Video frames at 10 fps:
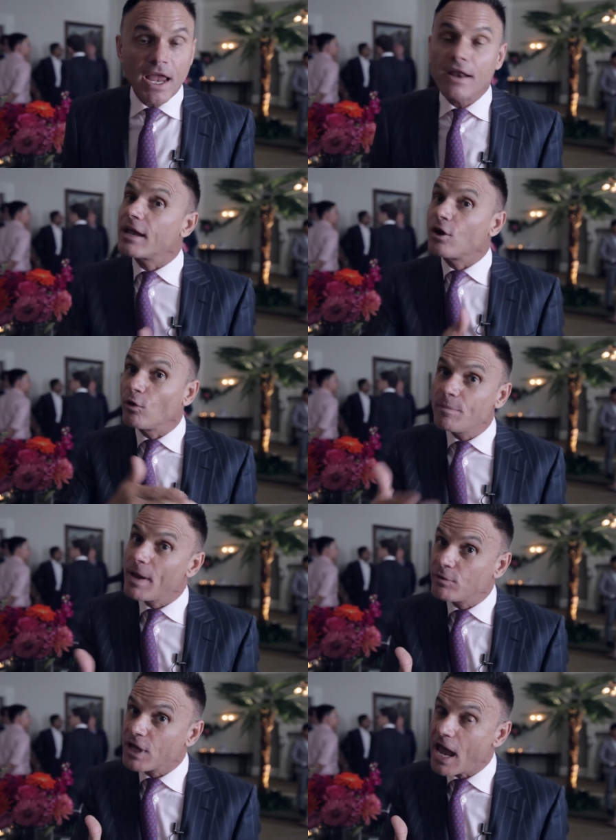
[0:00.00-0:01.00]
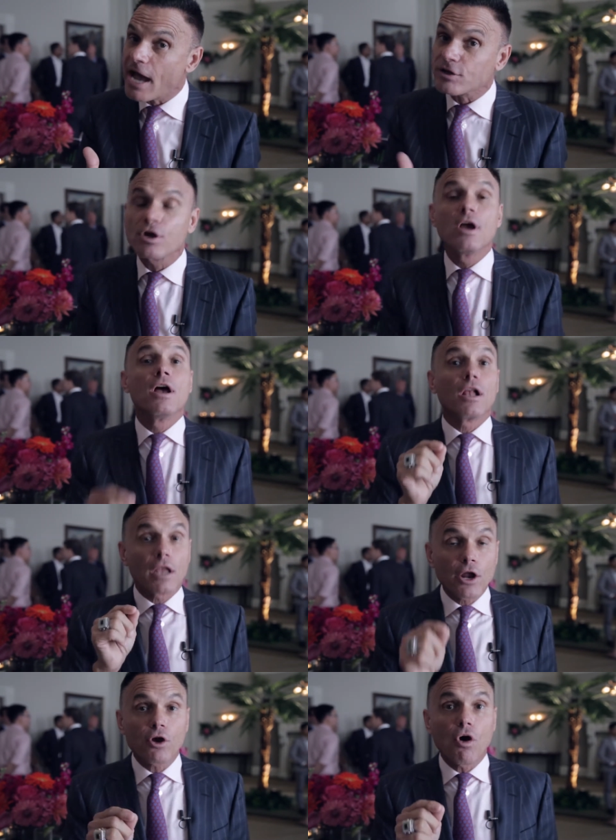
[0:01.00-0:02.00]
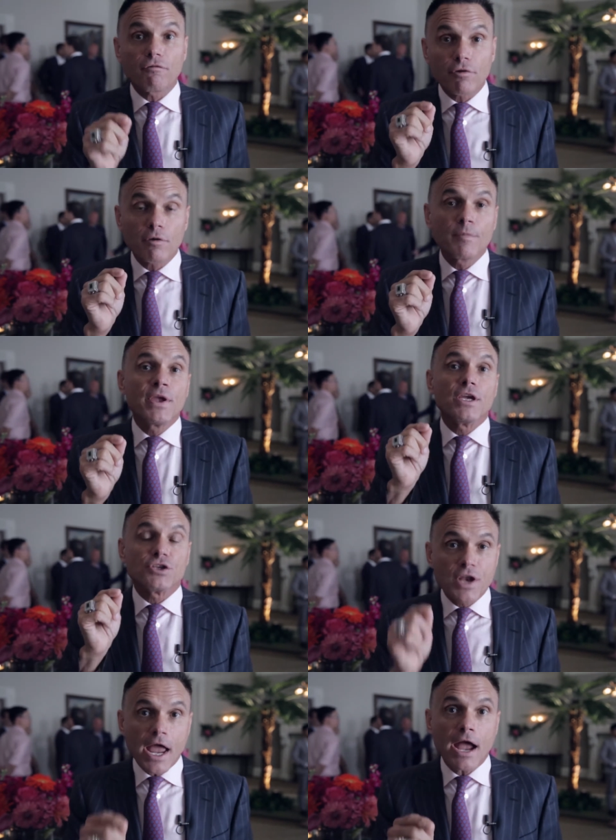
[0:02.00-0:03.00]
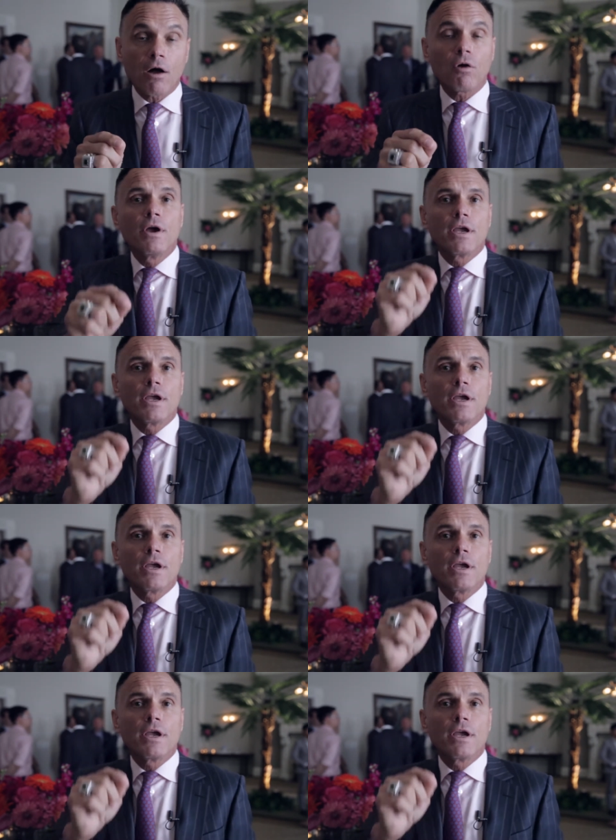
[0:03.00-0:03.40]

and they can only pay with cash. A Lotto Gopher is now